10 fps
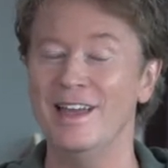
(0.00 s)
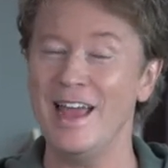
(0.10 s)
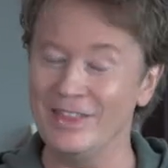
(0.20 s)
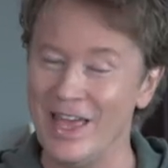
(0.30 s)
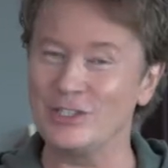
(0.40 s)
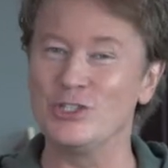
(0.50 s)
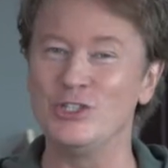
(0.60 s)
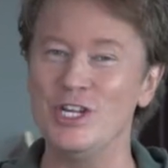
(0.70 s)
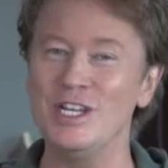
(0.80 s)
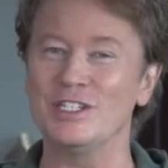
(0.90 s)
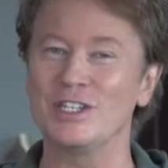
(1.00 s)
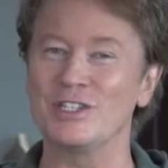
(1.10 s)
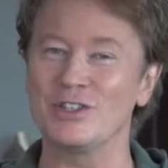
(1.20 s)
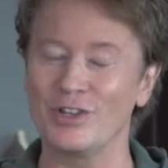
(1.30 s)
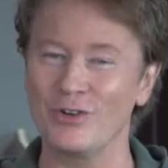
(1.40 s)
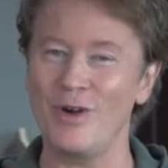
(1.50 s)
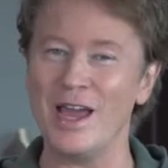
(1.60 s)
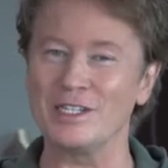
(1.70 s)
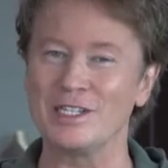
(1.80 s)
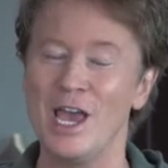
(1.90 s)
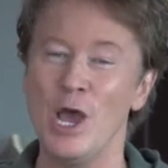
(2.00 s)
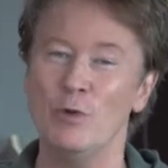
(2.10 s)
And that's Jesus the Christ.